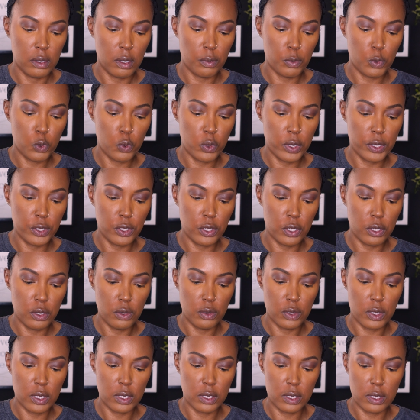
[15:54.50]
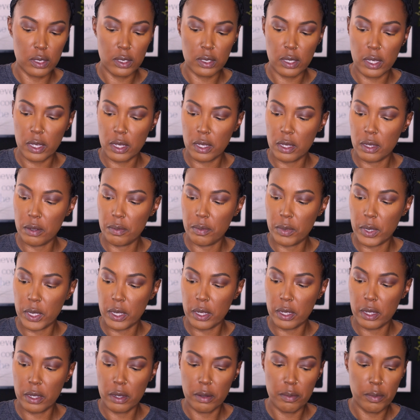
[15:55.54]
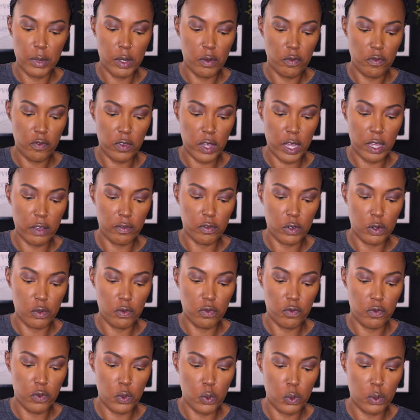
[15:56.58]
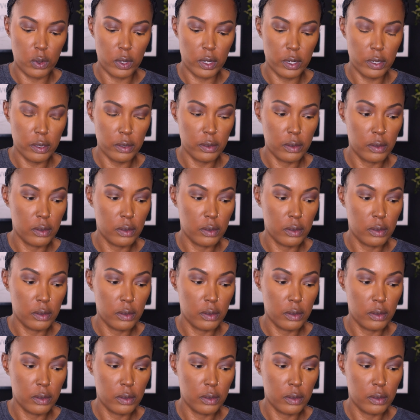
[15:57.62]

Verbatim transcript: I'm going to use the same M504.